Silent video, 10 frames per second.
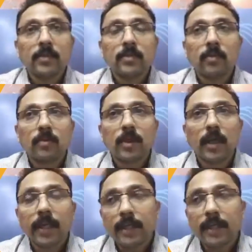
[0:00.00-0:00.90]
So
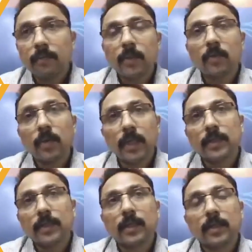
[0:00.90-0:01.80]
conducting
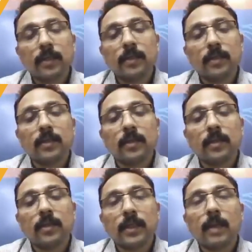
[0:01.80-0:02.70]
periodic
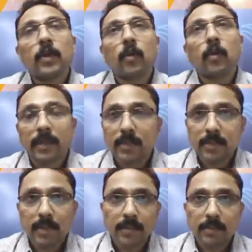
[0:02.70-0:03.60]
tabletop
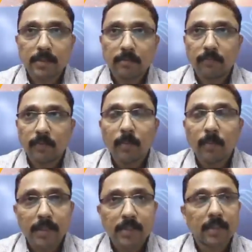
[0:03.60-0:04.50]
exercise,
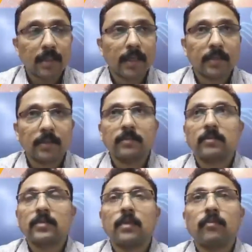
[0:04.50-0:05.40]
familiarizing like
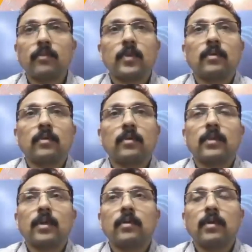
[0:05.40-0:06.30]

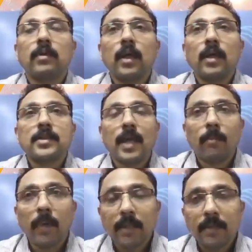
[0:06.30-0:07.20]
some
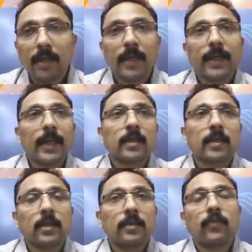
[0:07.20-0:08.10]
sampling the
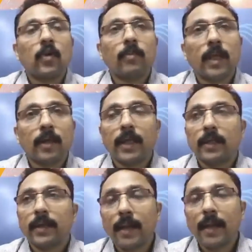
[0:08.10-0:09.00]
attack
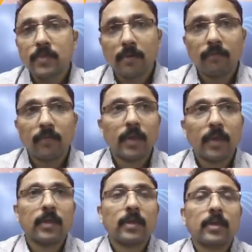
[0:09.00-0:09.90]
format like
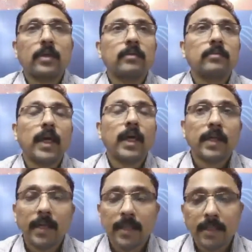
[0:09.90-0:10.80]
ransomware,
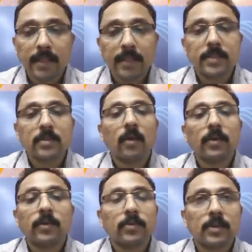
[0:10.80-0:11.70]
data leakage,
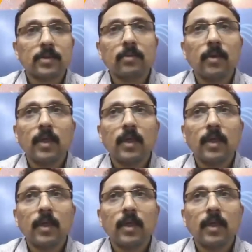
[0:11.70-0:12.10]
all those things.